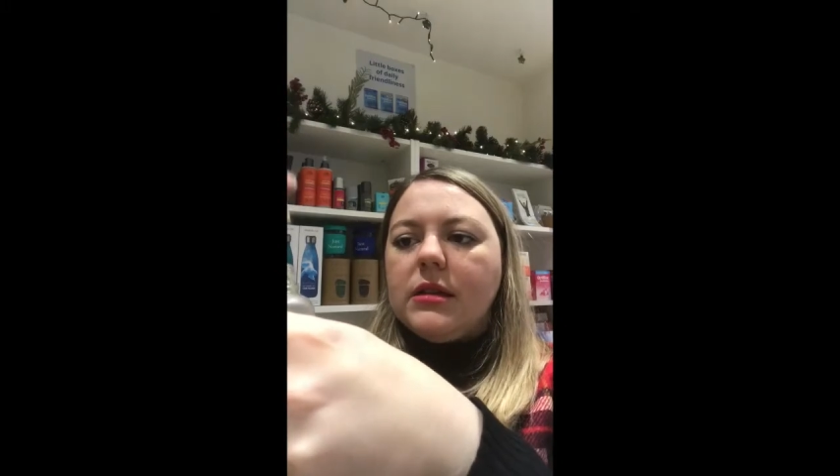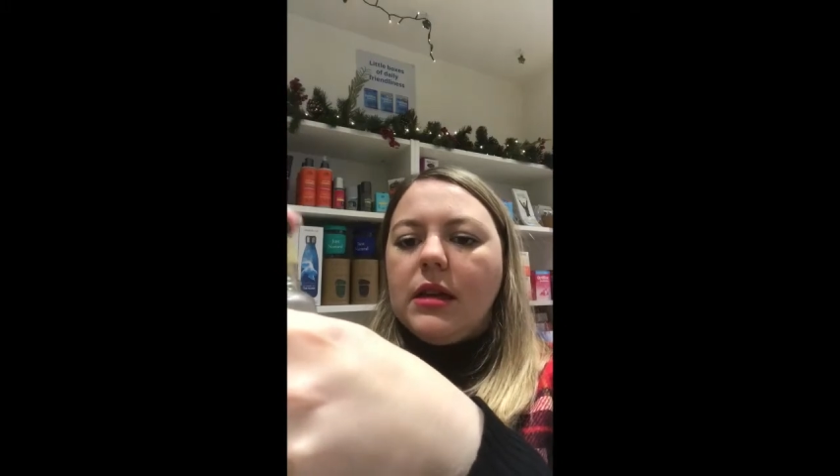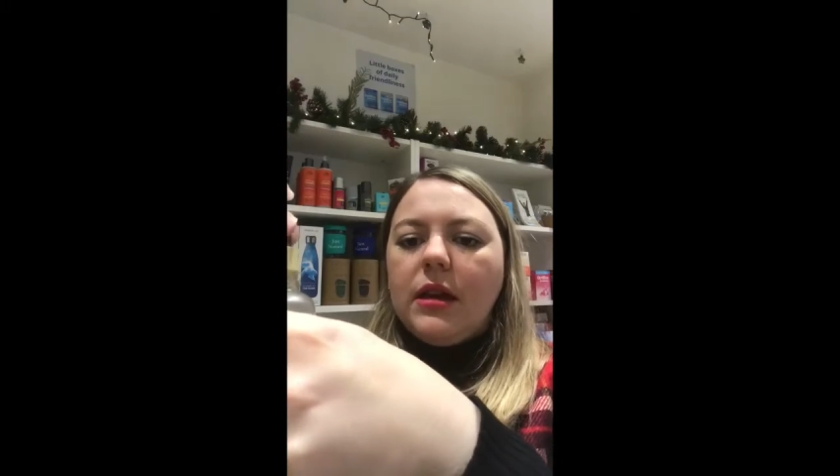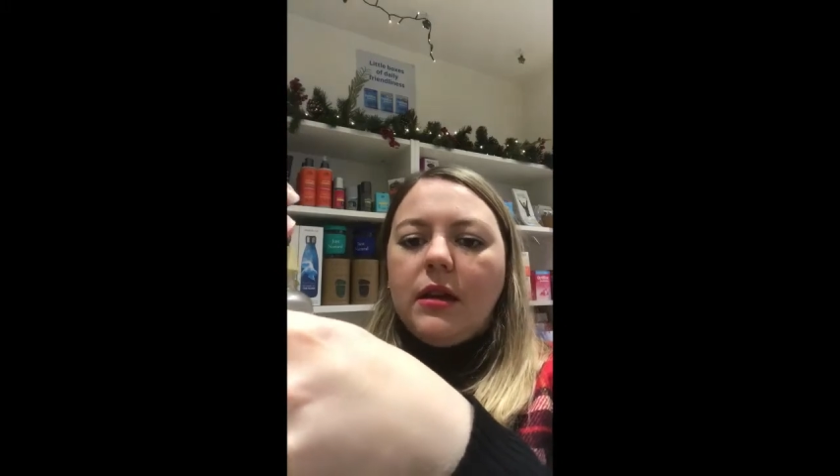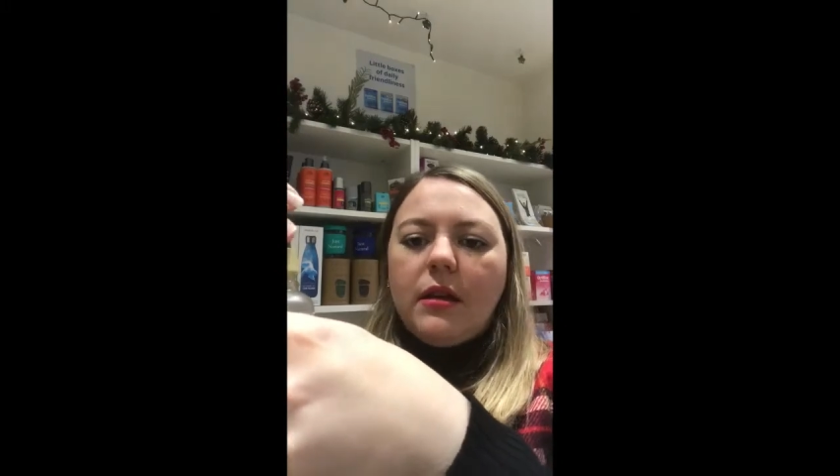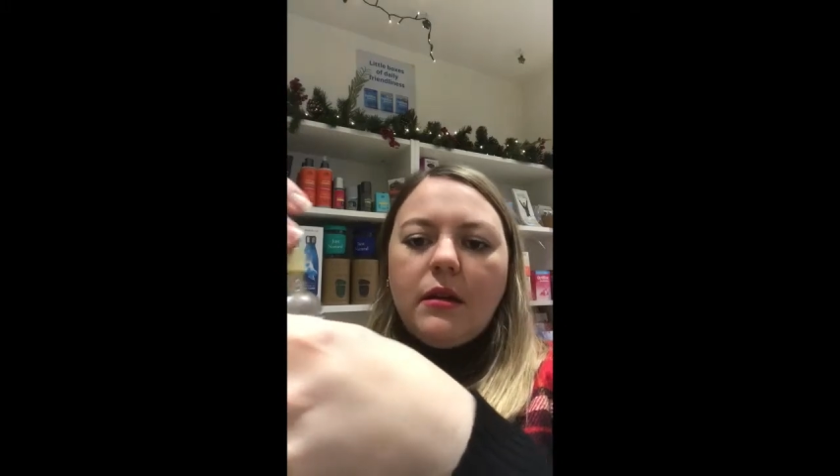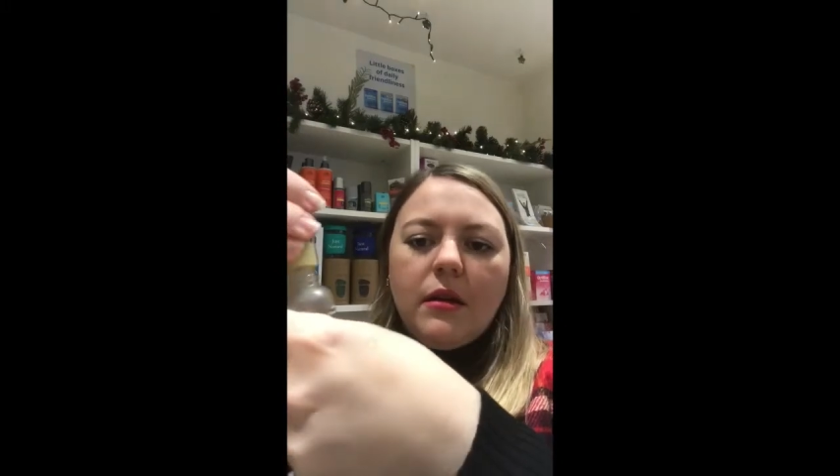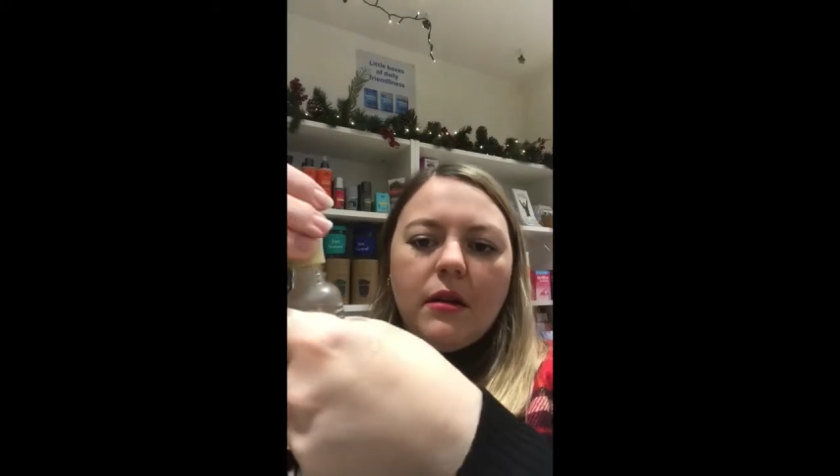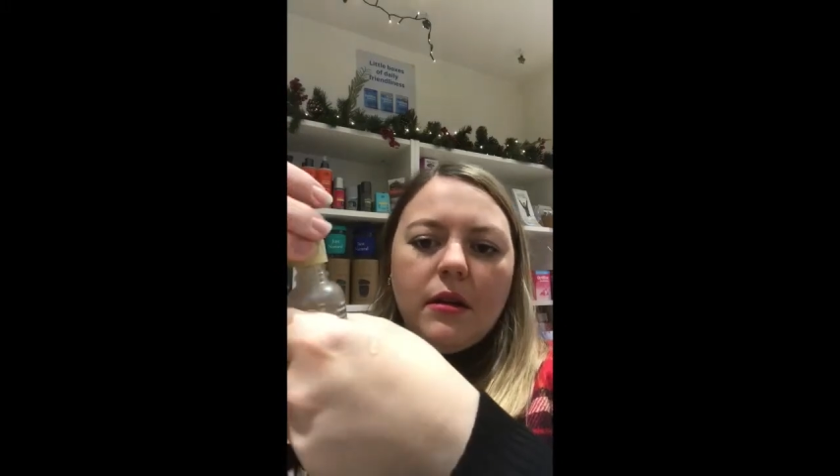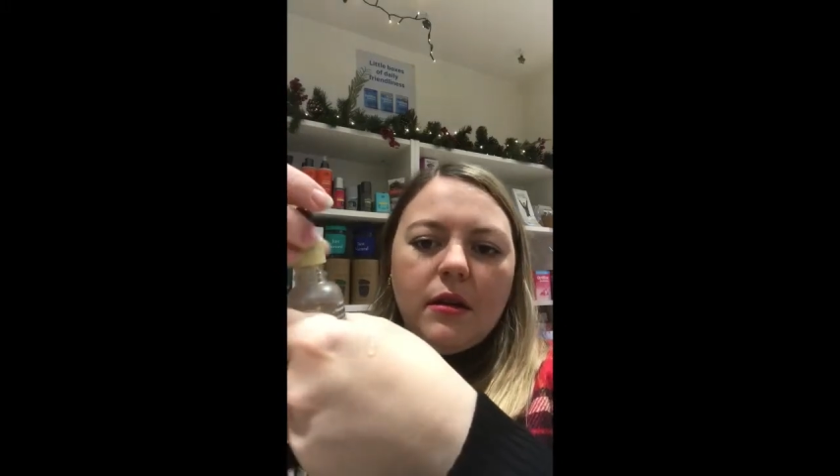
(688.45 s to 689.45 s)
there,
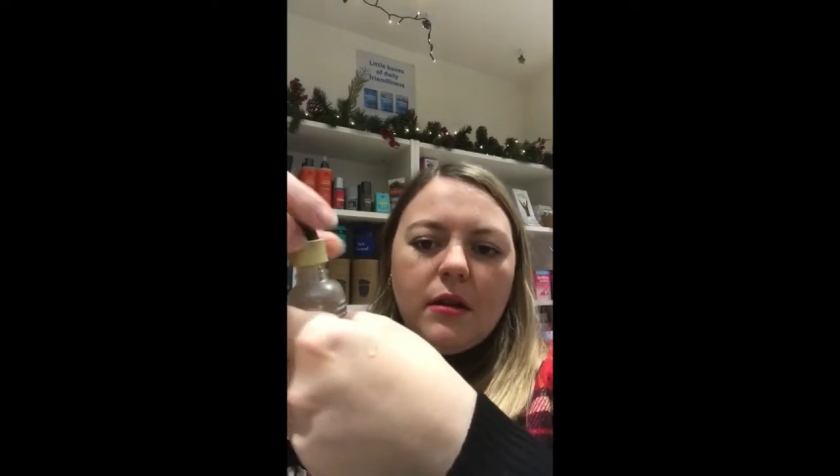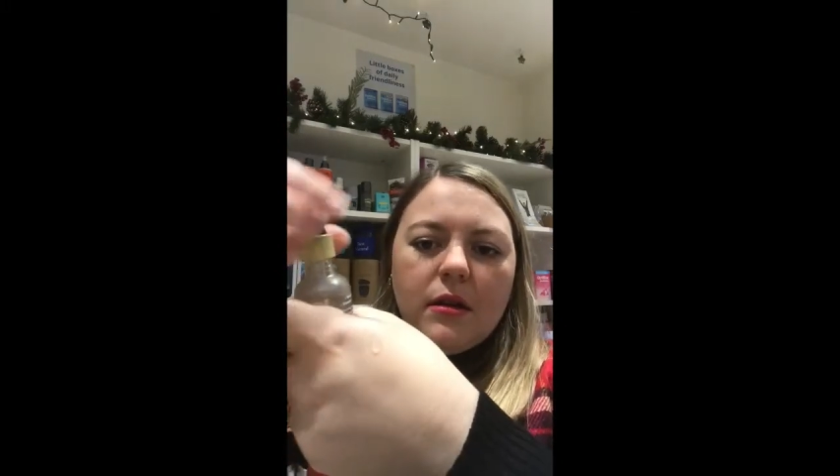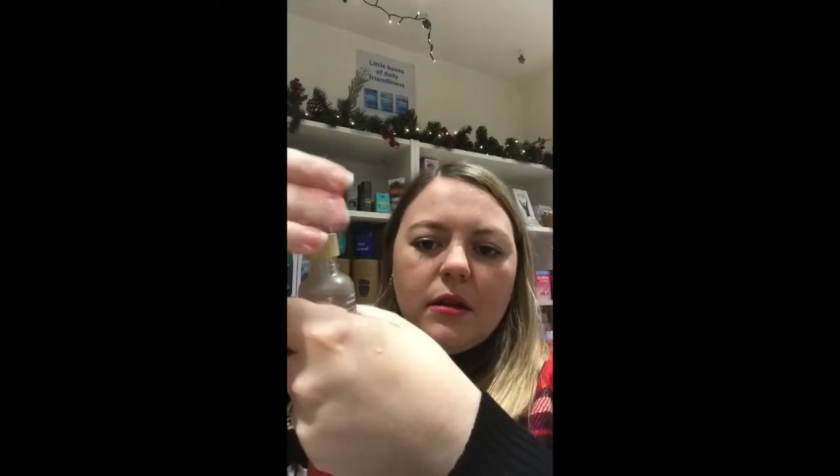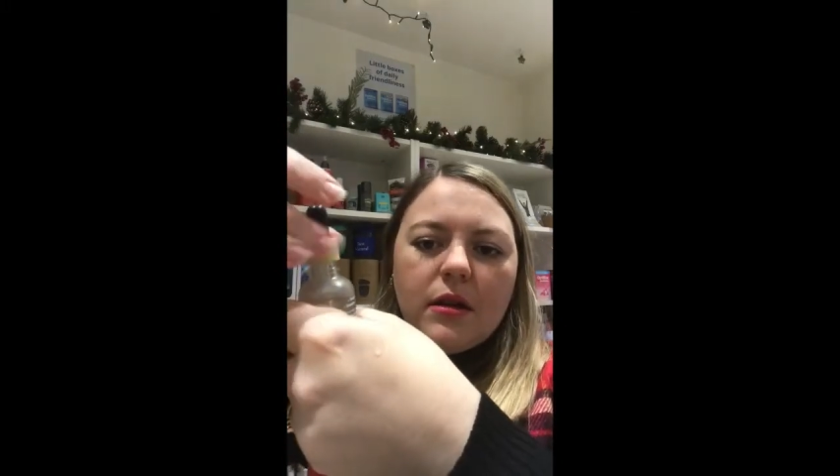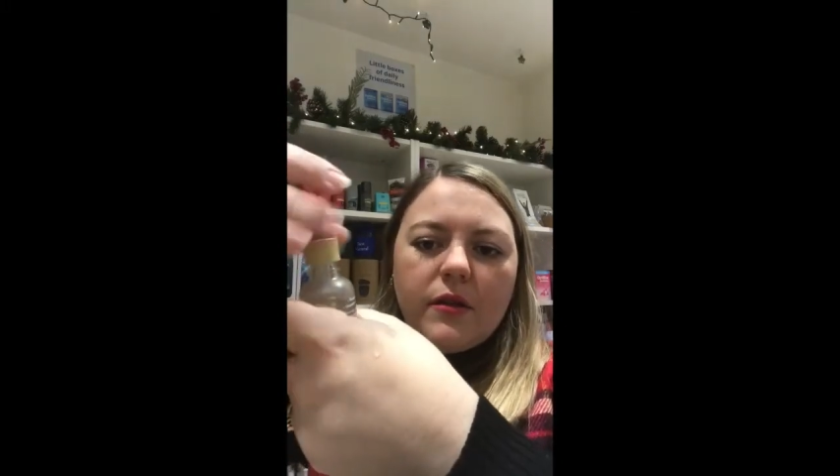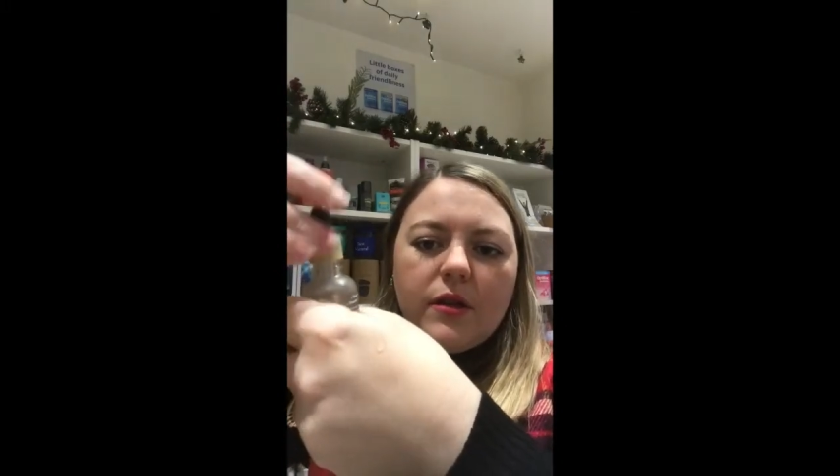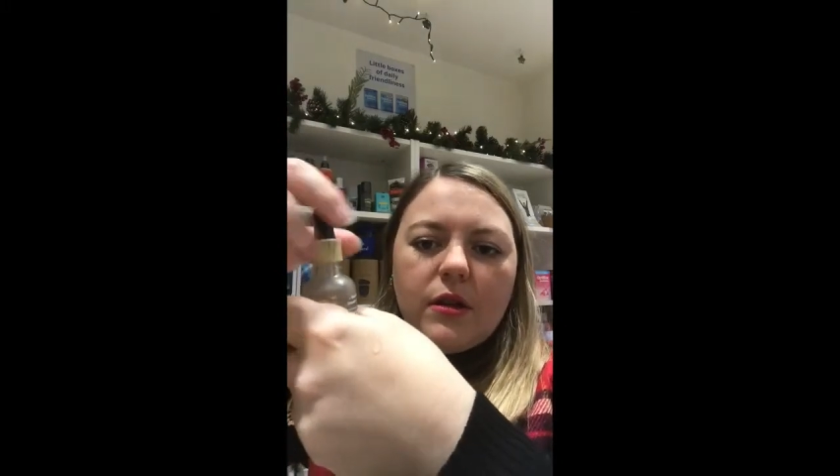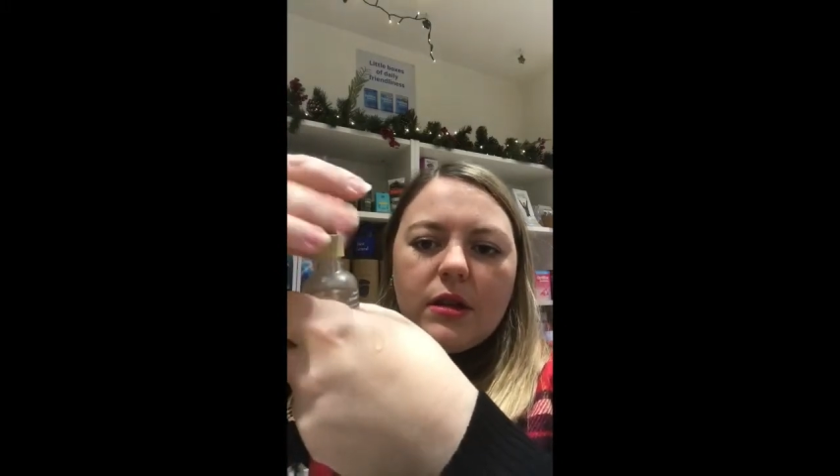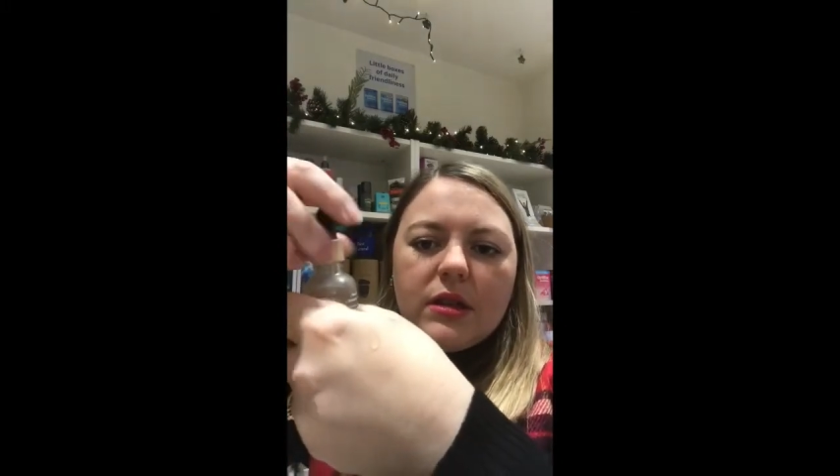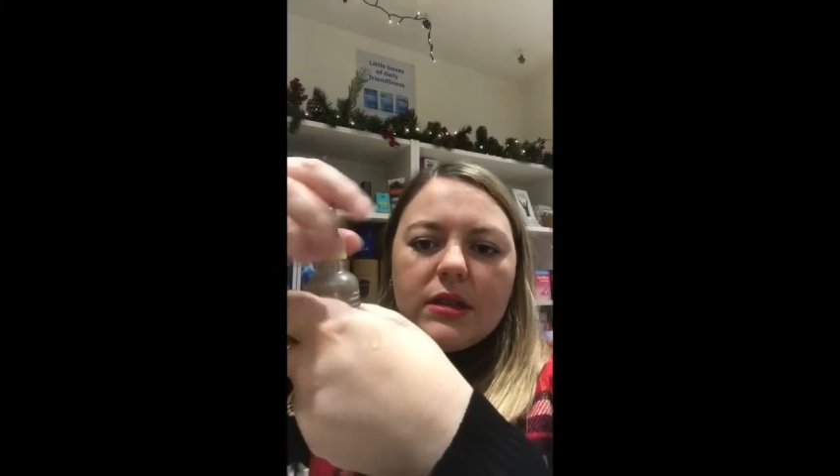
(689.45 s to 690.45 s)
you
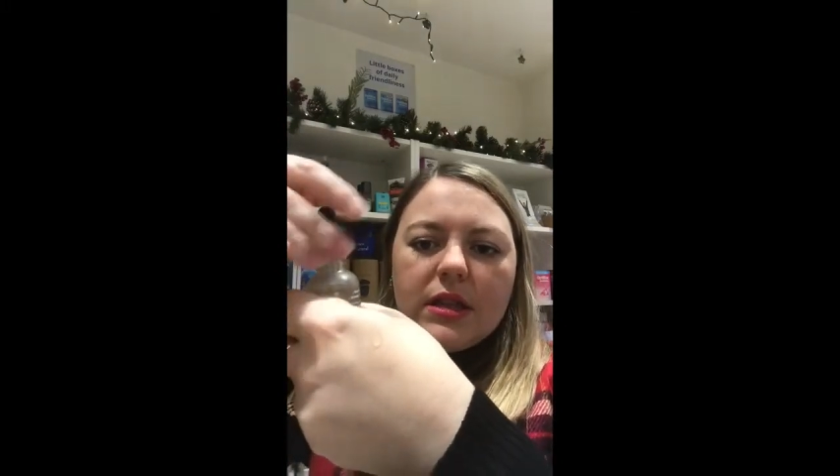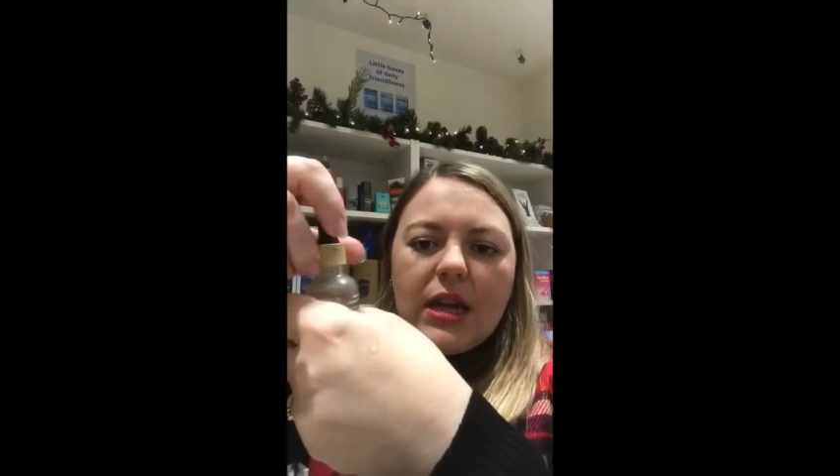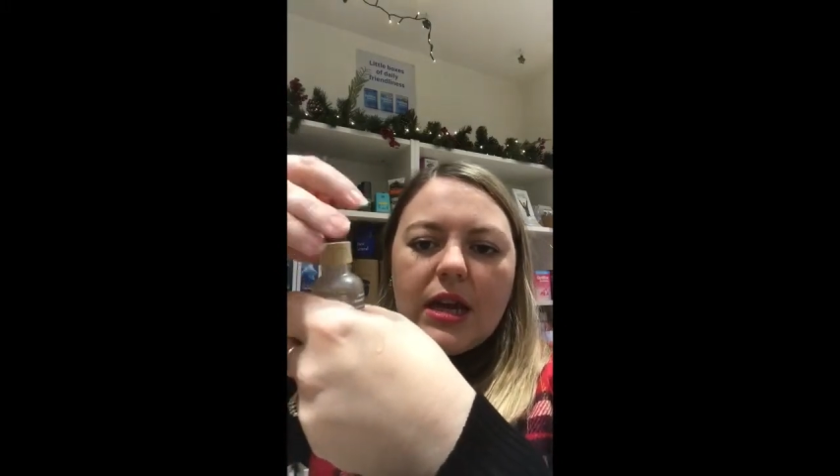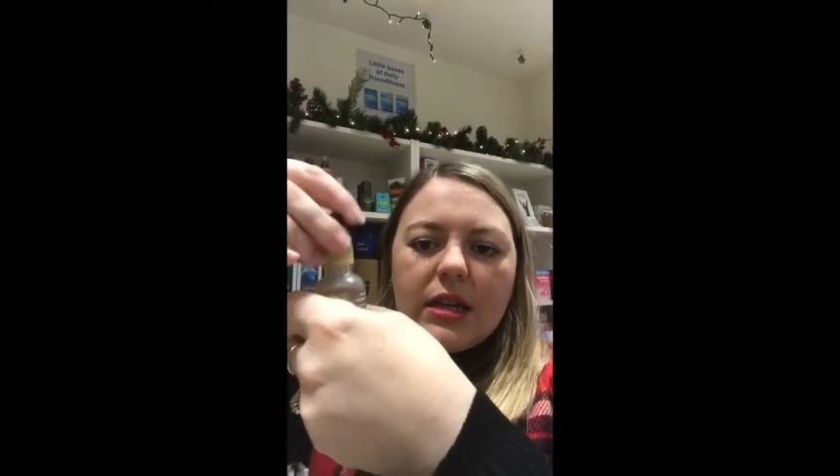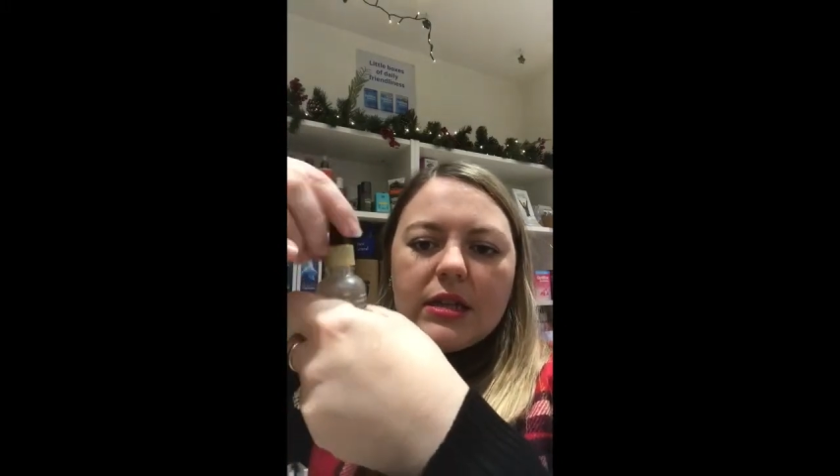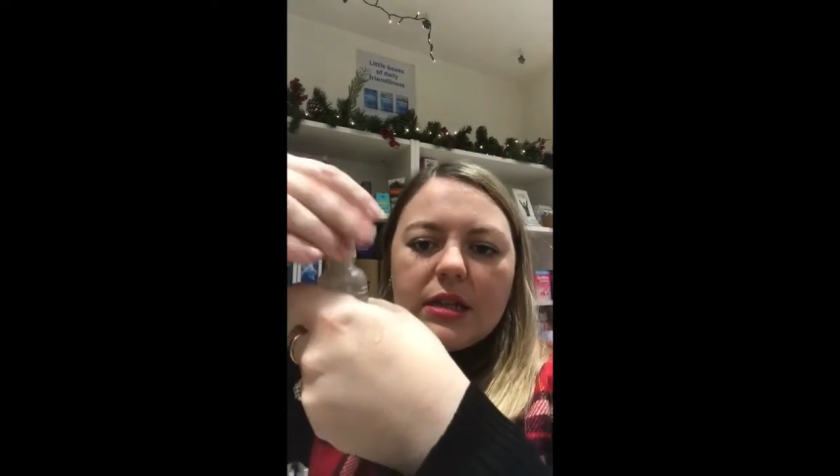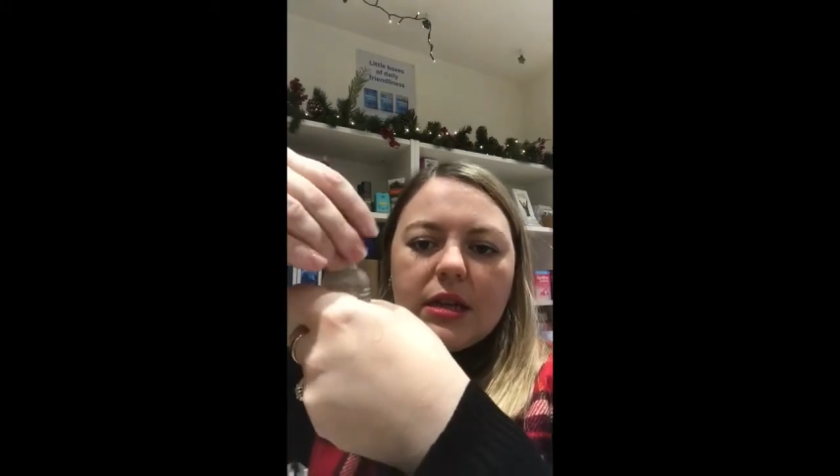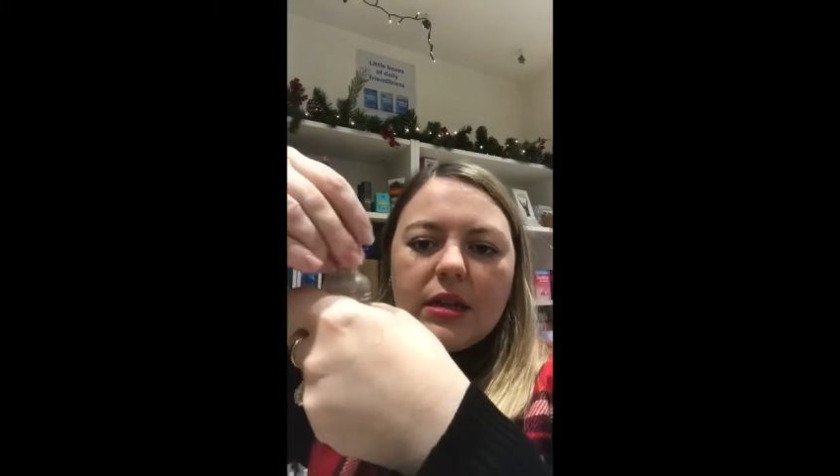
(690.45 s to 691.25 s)
can see it.